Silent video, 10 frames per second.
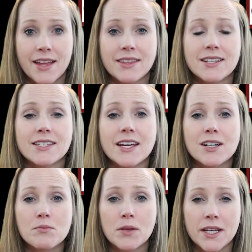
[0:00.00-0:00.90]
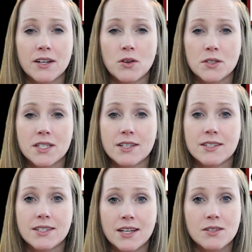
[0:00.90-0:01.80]
The Seder plate holds the
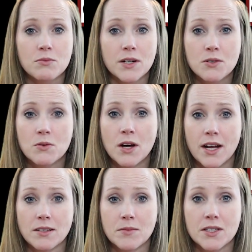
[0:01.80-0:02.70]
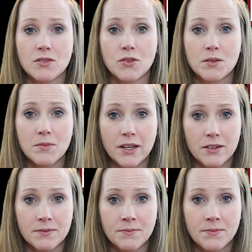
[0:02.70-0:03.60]
6 ritual elements for the meal.